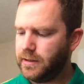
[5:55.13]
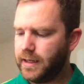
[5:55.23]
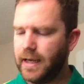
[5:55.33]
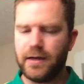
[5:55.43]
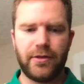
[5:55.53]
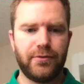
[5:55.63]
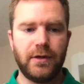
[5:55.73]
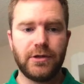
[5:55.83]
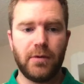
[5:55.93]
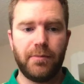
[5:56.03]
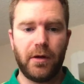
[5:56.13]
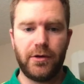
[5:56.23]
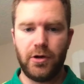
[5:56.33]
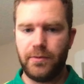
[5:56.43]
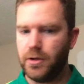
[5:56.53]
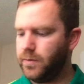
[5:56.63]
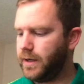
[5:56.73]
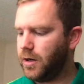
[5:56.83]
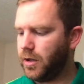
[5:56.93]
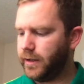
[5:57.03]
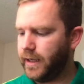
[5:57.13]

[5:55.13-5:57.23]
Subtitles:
And a three-term polynomial we call